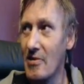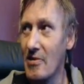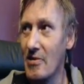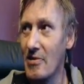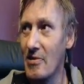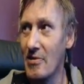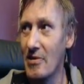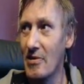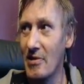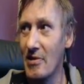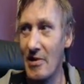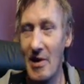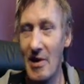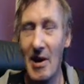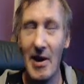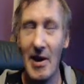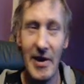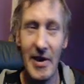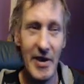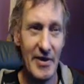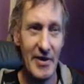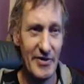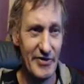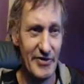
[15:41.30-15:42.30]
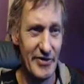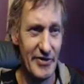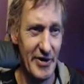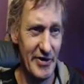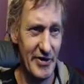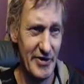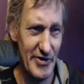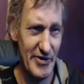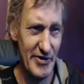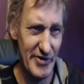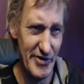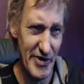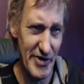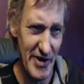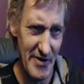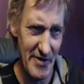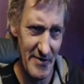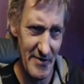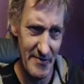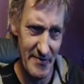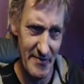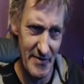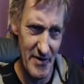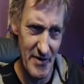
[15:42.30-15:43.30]
And I guess I just
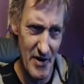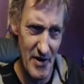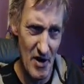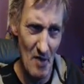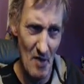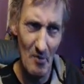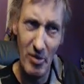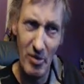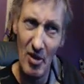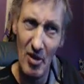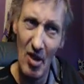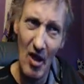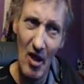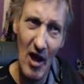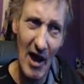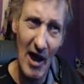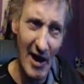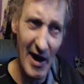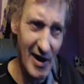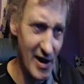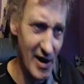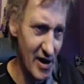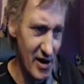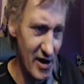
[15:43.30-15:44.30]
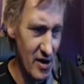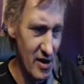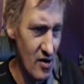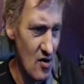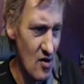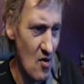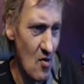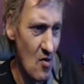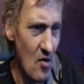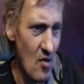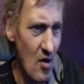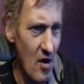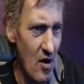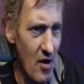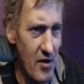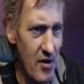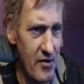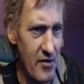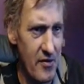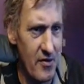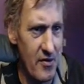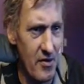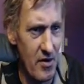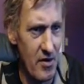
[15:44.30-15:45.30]
haven't applied it in the right
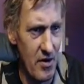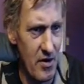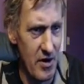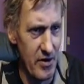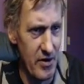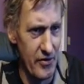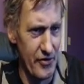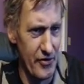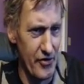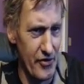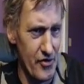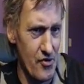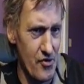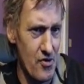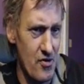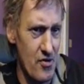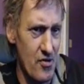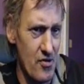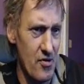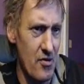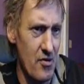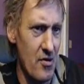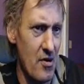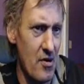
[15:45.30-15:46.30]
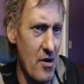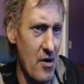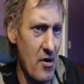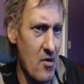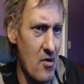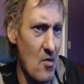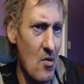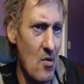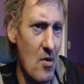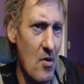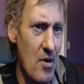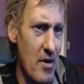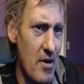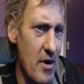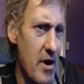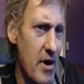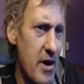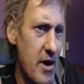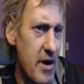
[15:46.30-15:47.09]
direction or the right way.